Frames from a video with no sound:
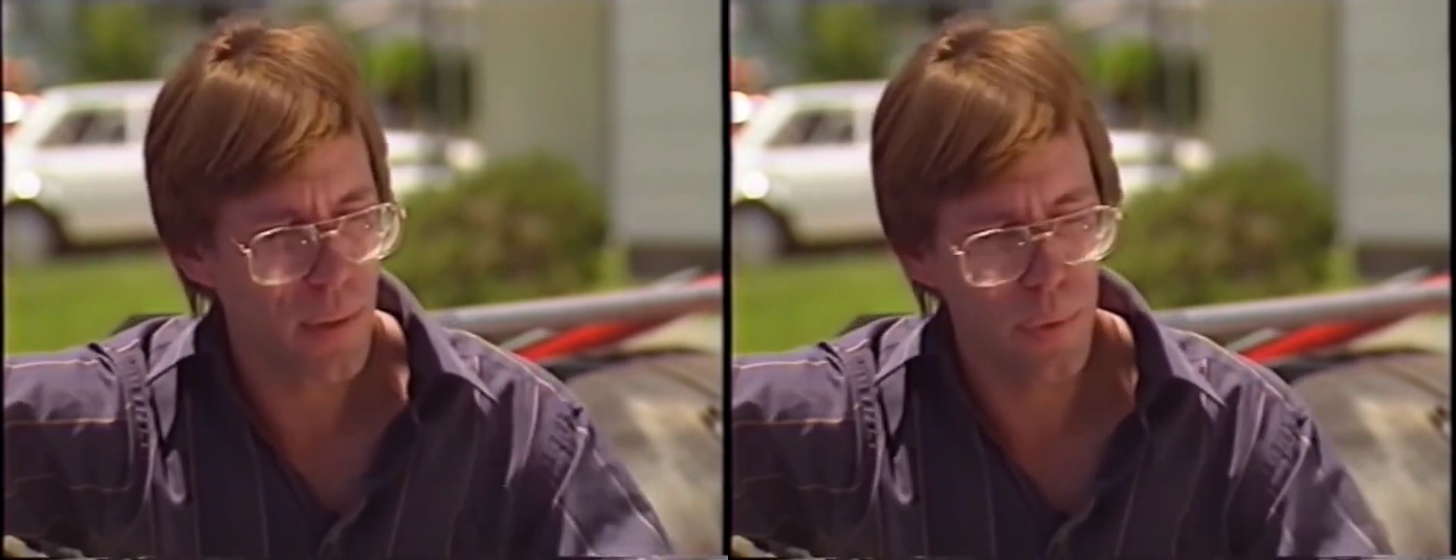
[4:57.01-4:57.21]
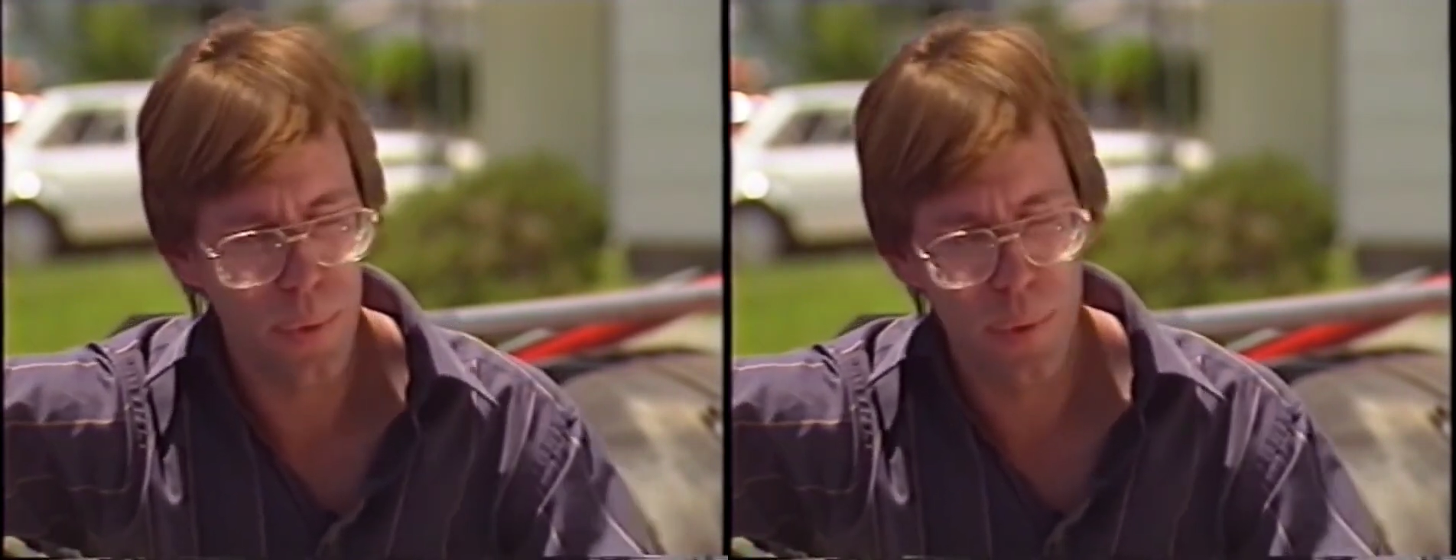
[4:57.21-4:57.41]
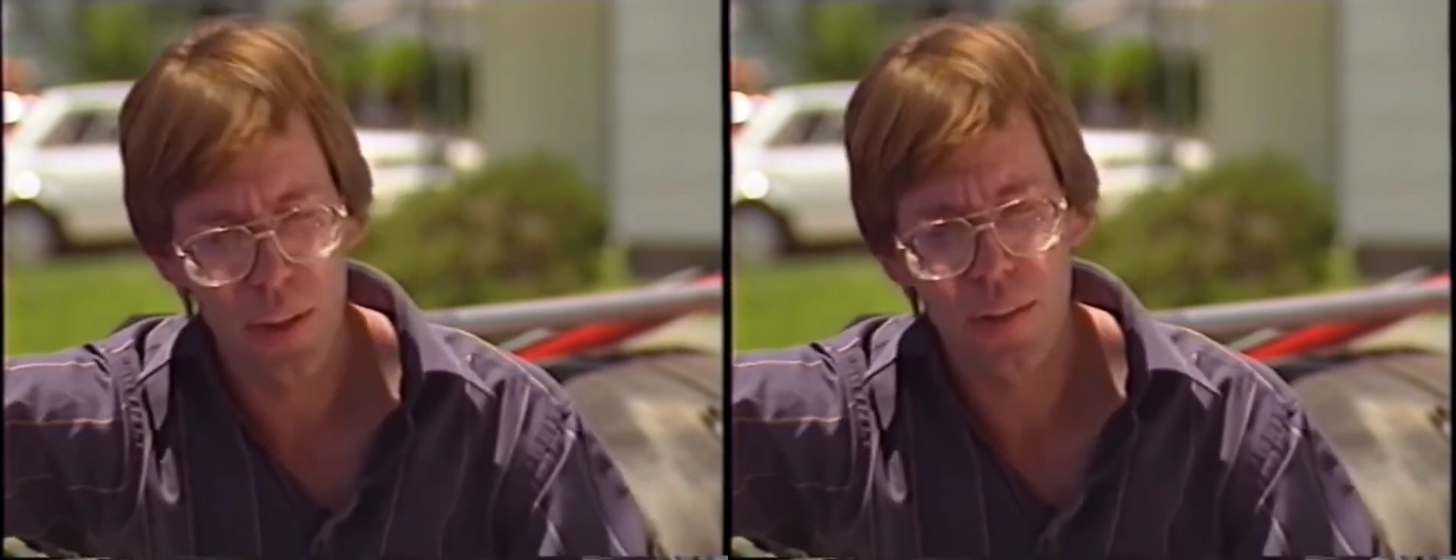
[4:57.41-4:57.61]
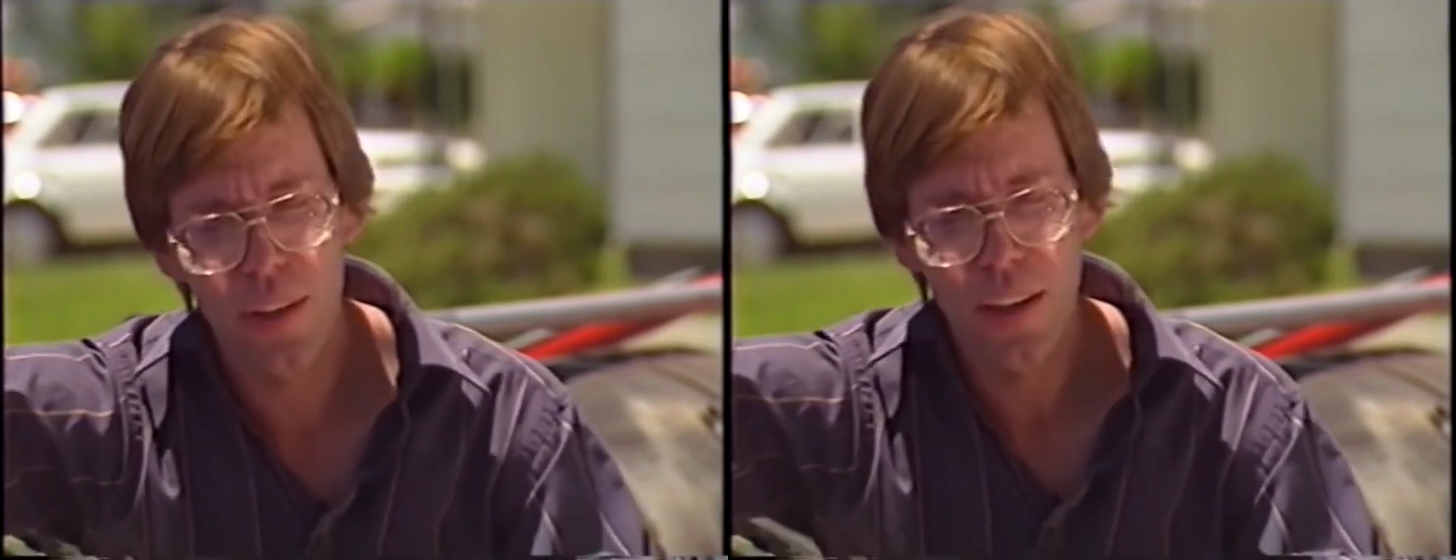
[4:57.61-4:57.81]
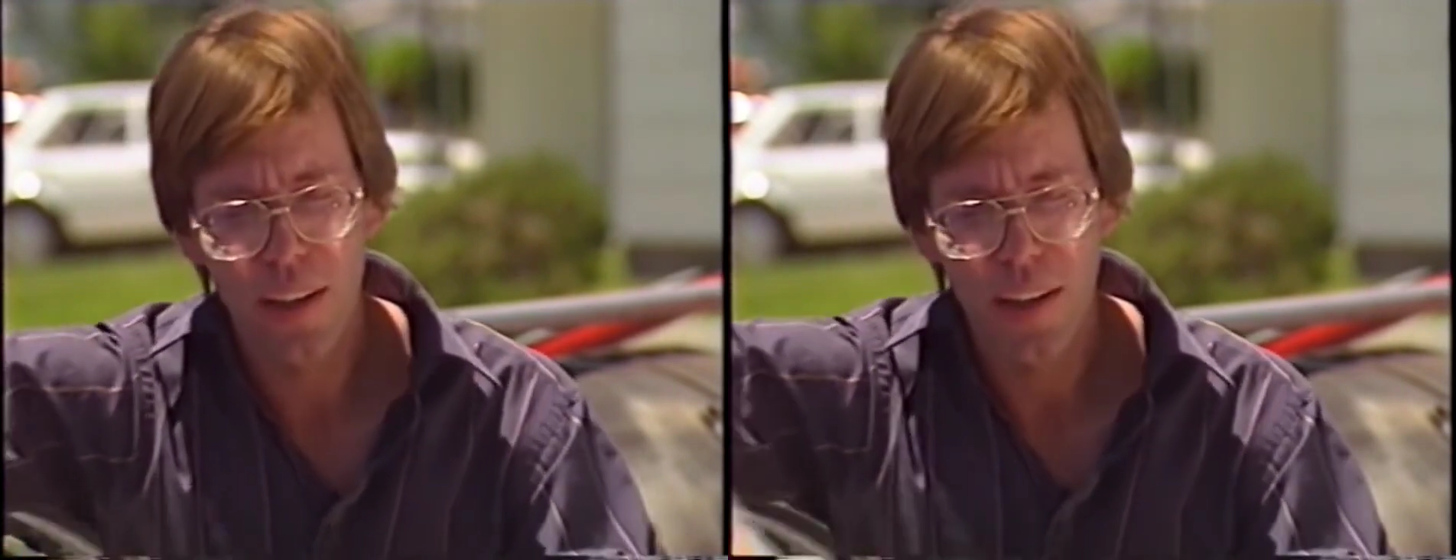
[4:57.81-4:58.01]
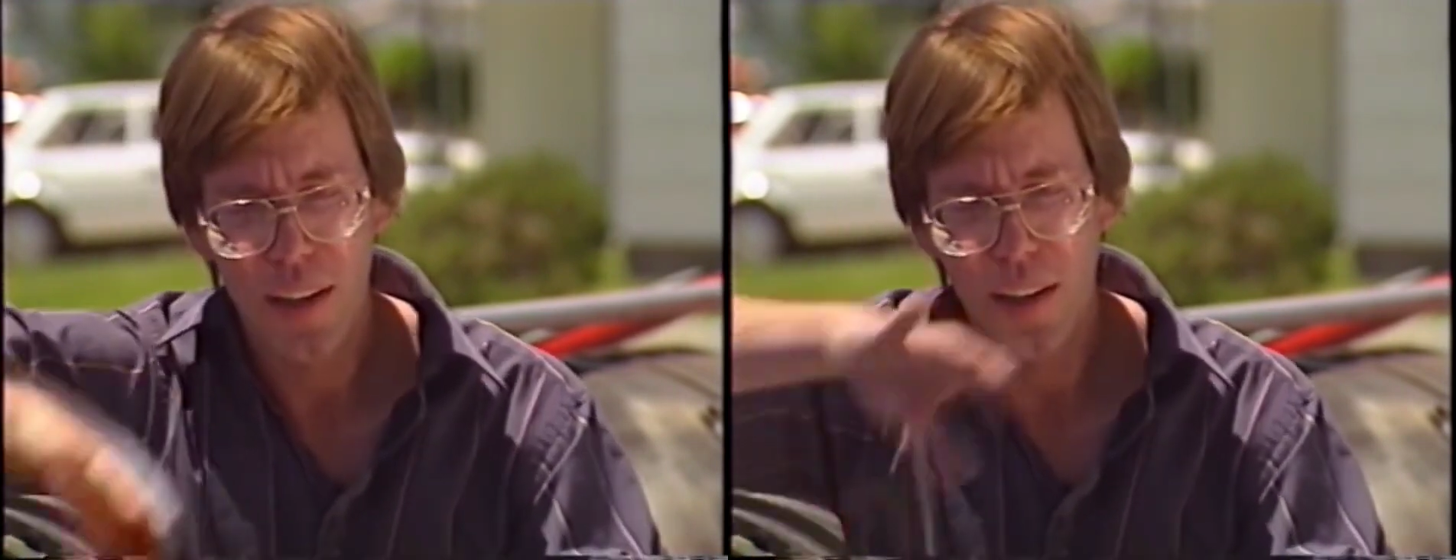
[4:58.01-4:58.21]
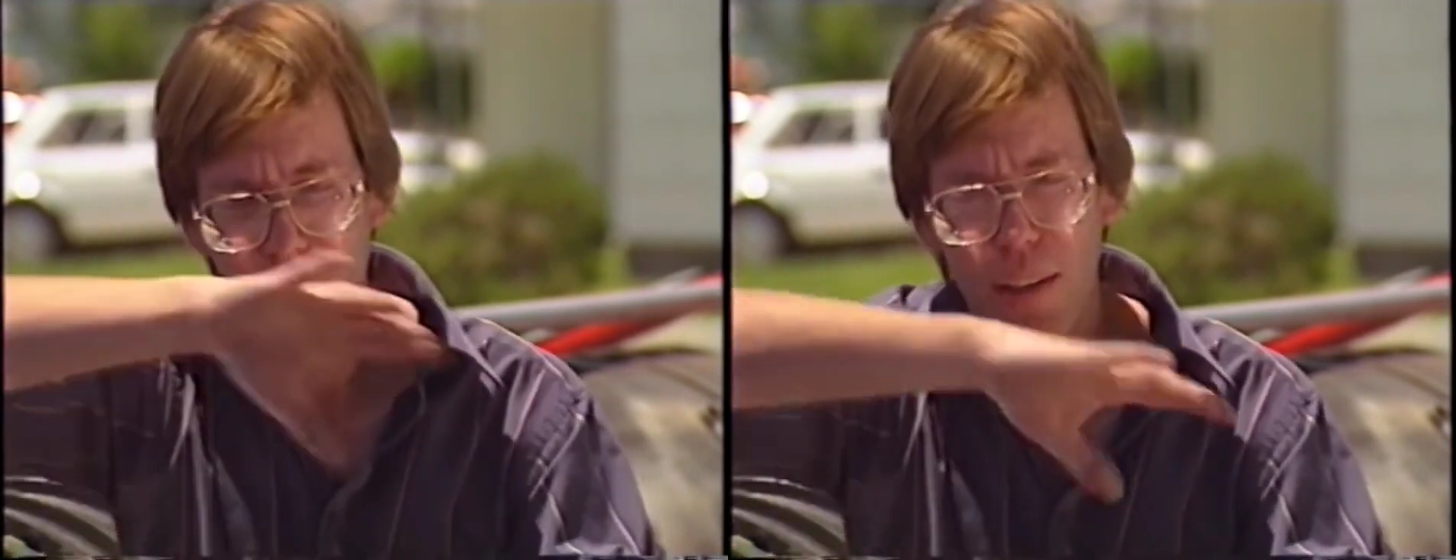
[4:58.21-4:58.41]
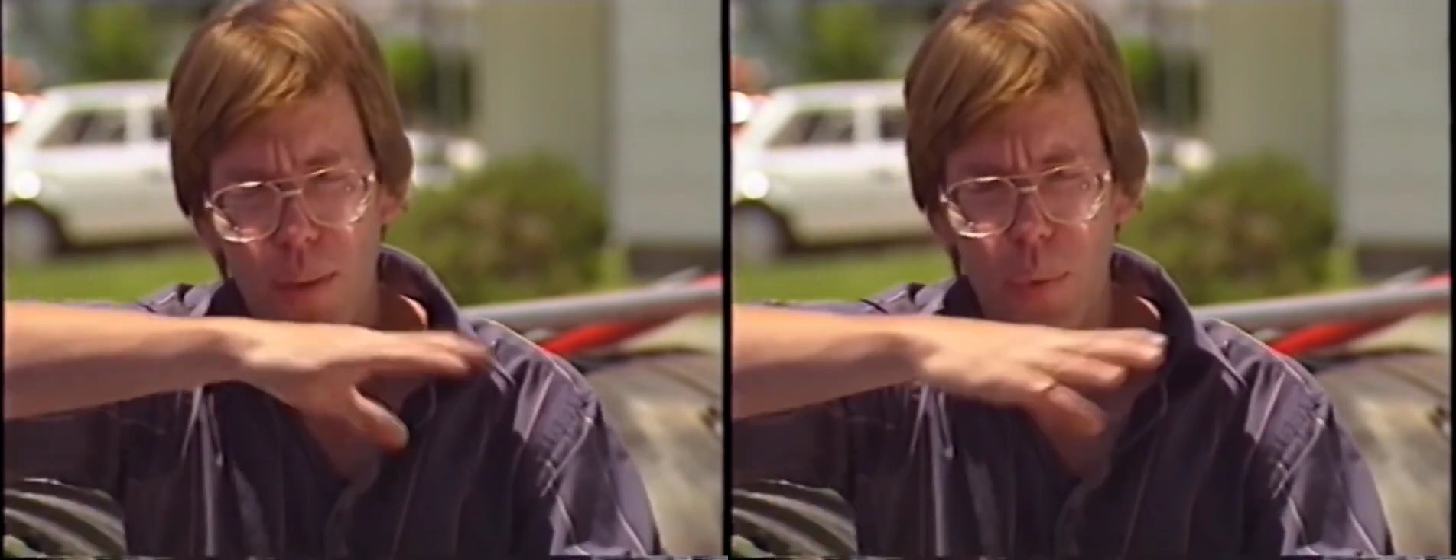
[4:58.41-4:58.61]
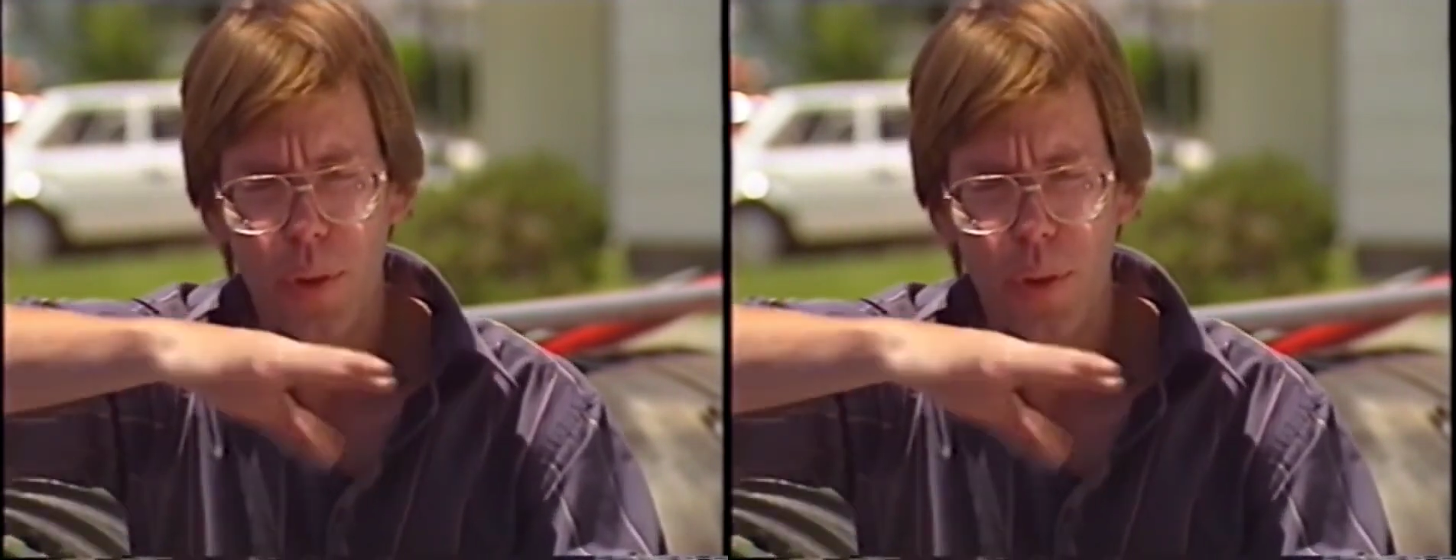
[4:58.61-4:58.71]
if you wish, uh,